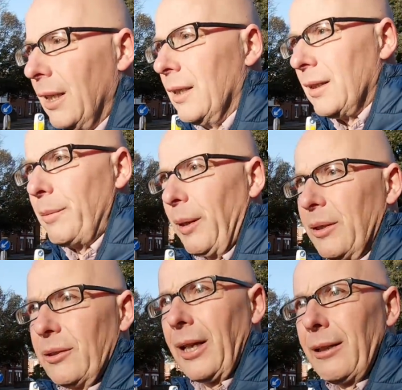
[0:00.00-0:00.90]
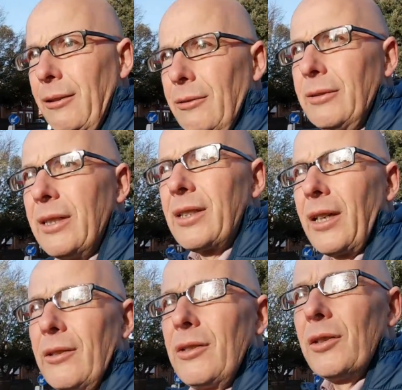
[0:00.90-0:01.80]
depending on how long this
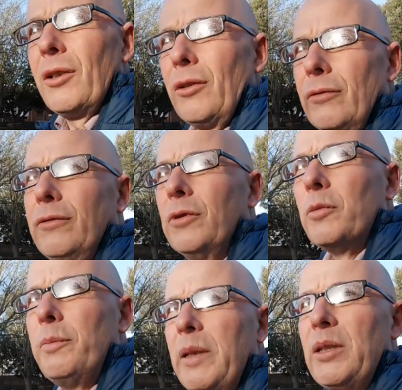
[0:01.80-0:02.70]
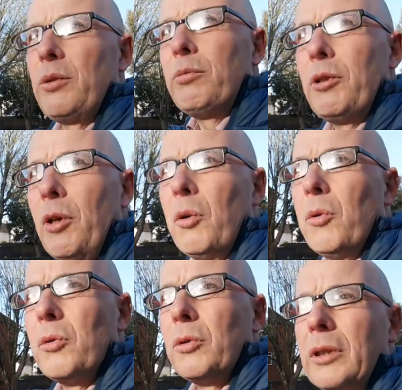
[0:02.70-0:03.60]
goes on for. Beechwood
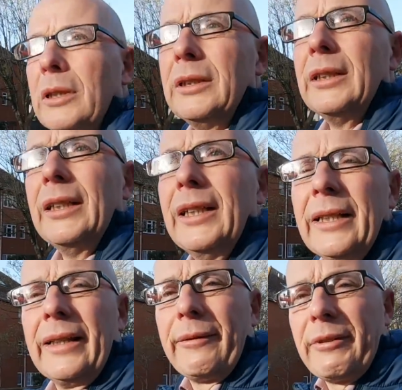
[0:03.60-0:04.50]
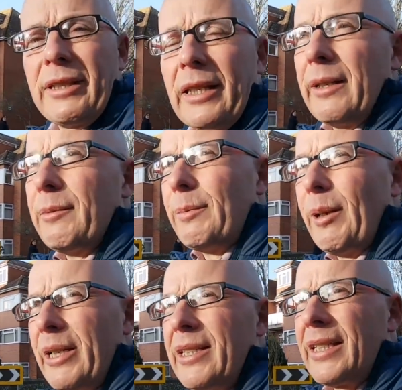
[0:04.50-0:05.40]
Hall, that was the name of the place.